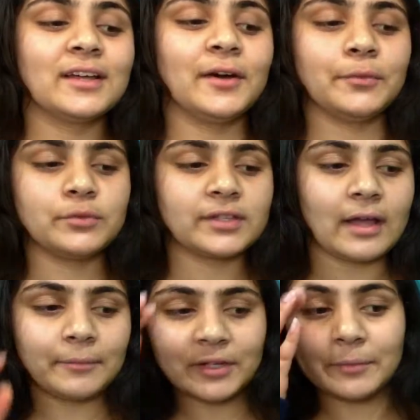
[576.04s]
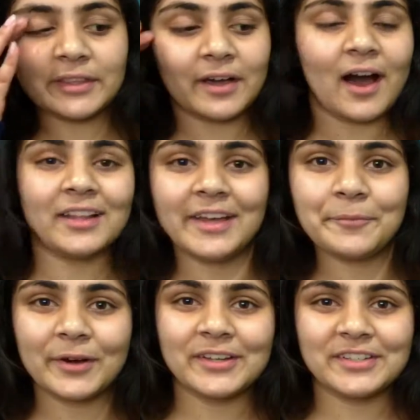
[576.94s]
I'm gonna be the Alia
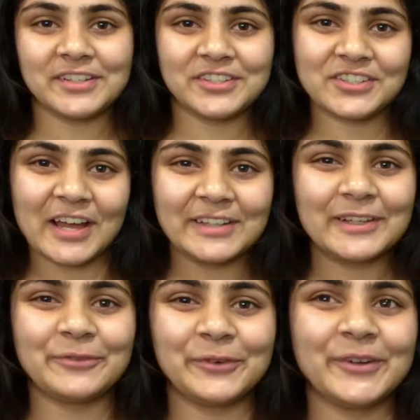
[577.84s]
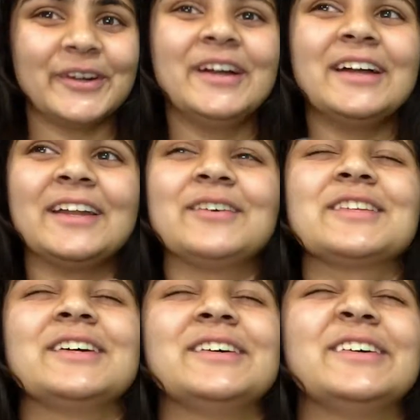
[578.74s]
Bhatt to Shahid Kapoor, and I
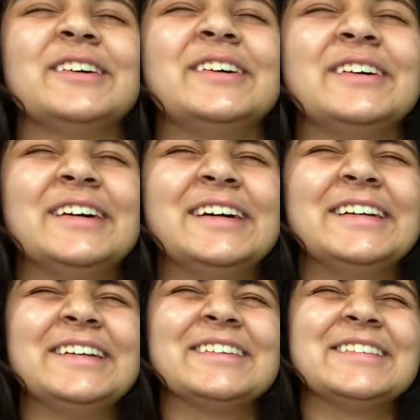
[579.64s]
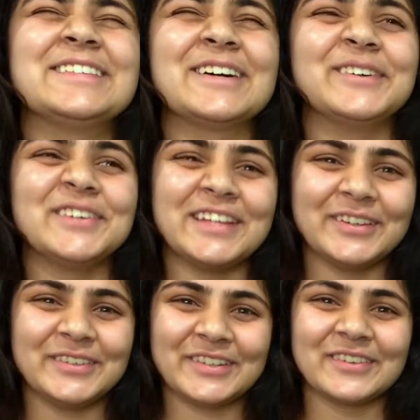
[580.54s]
was like, oh, you're so
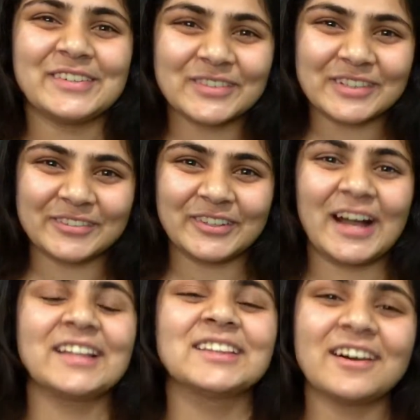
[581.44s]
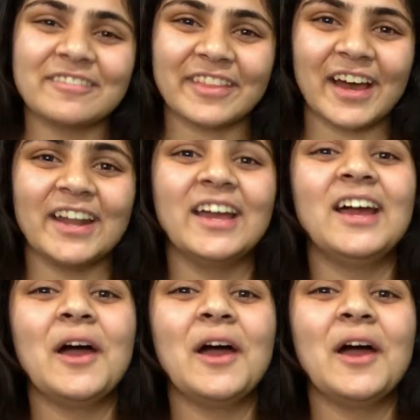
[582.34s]
cute, you're adorable, I love that.